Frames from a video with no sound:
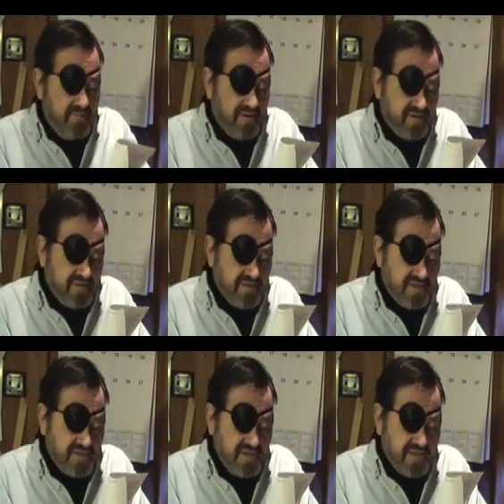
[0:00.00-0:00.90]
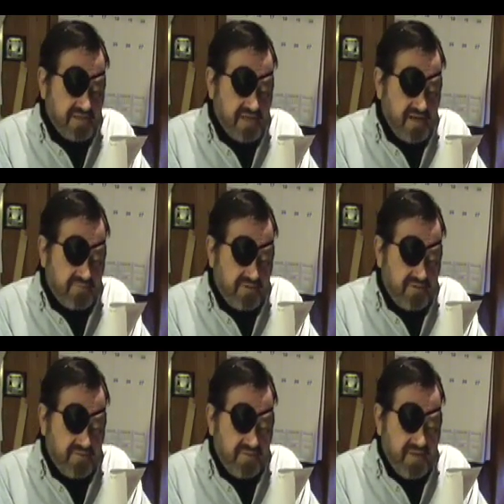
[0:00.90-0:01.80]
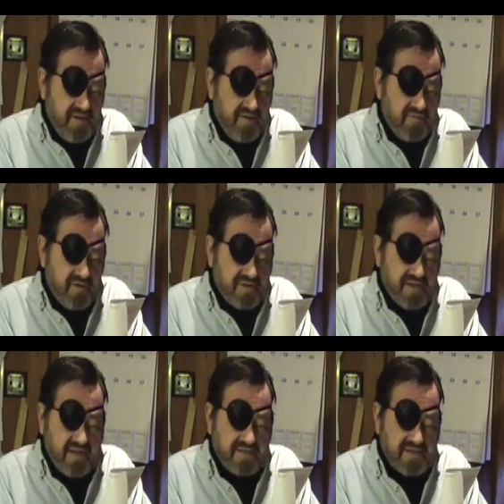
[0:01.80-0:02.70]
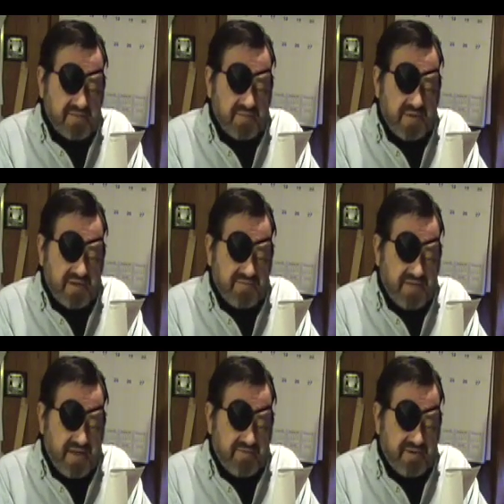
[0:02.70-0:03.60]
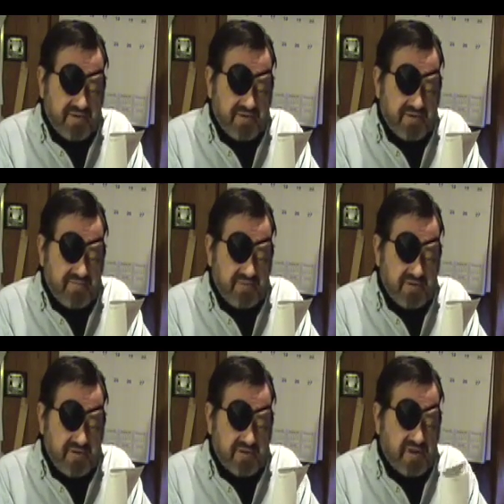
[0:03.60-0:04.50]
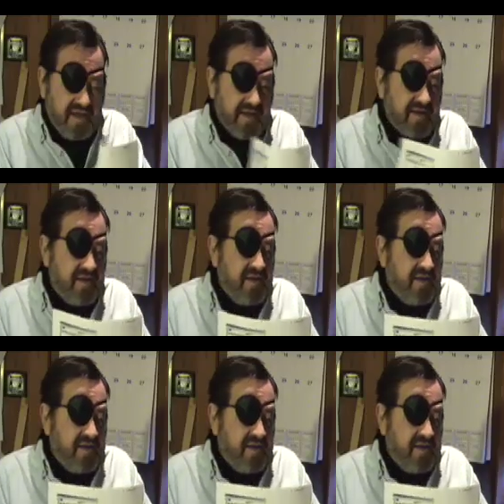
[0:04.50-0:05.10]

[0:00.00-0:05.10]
but this is an example of what the S&P 500 would look like